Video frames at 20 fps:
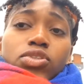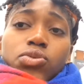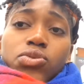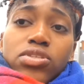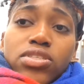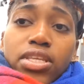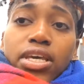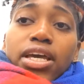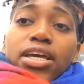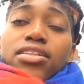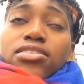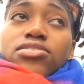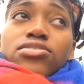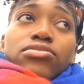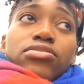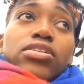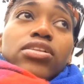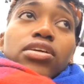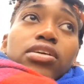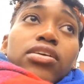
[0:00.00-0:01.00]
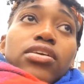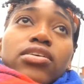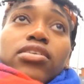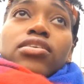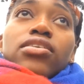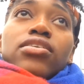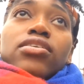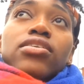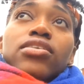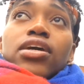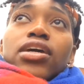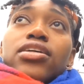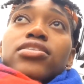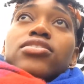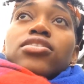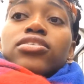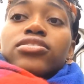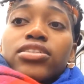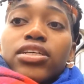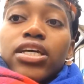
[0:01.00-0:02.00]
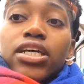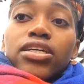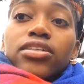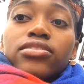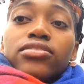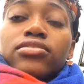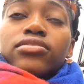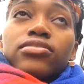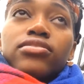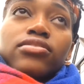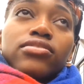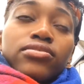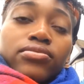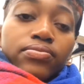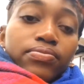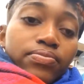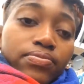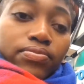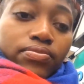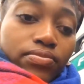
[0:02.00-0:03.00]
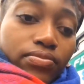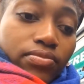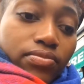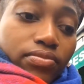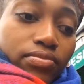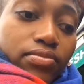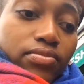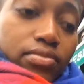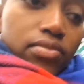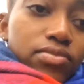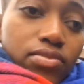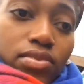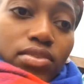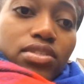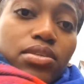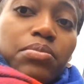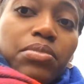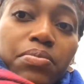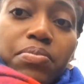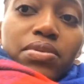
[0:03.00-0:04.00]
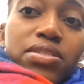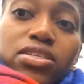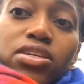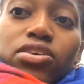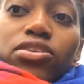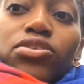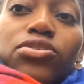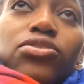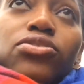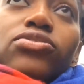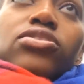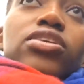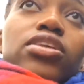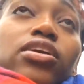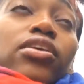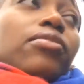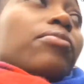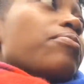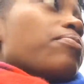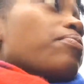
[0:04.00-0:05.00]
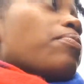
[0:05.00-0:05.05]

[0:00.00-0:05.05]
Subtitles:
twist the ends really. Tucked it in. It's a bit busy on the road today.